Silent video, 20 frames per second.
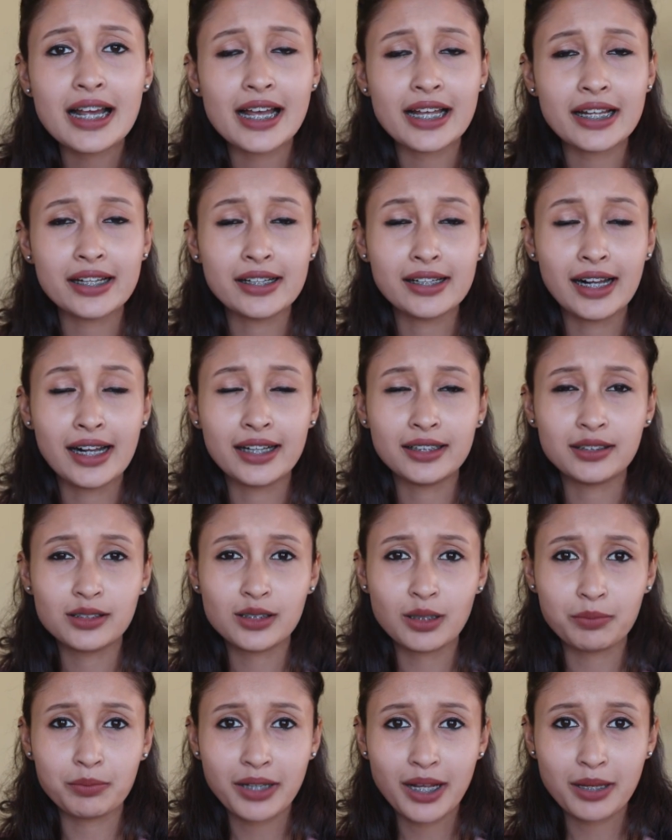And
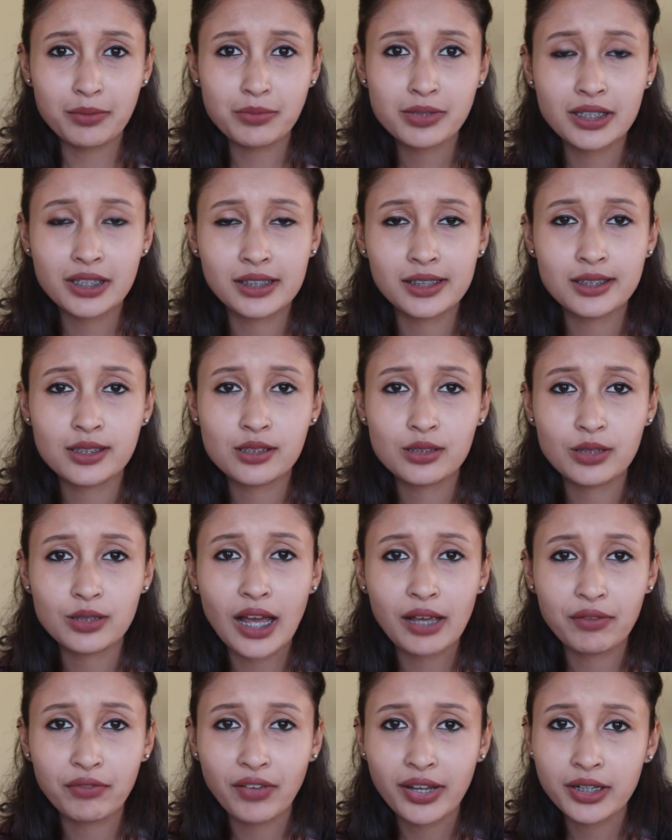sometimes
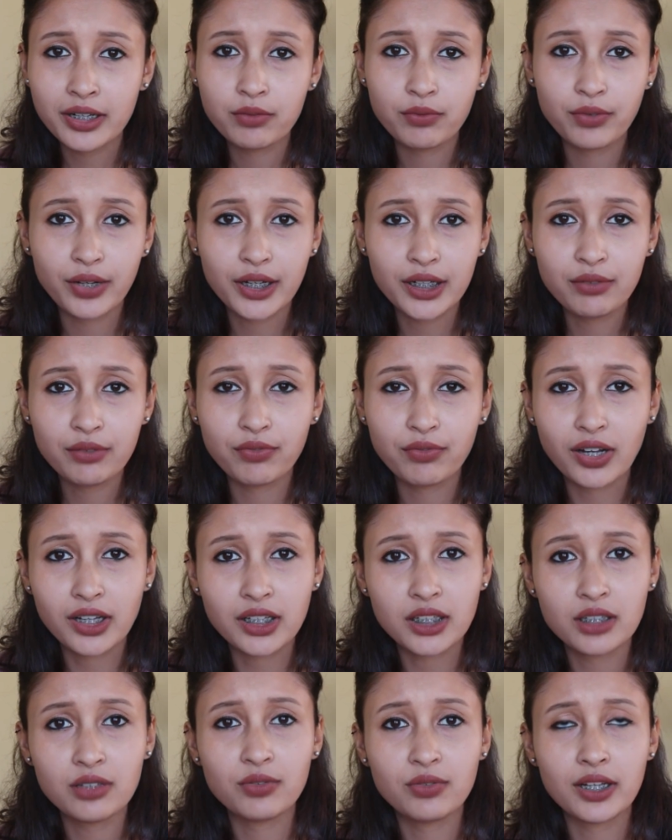I find it very funny,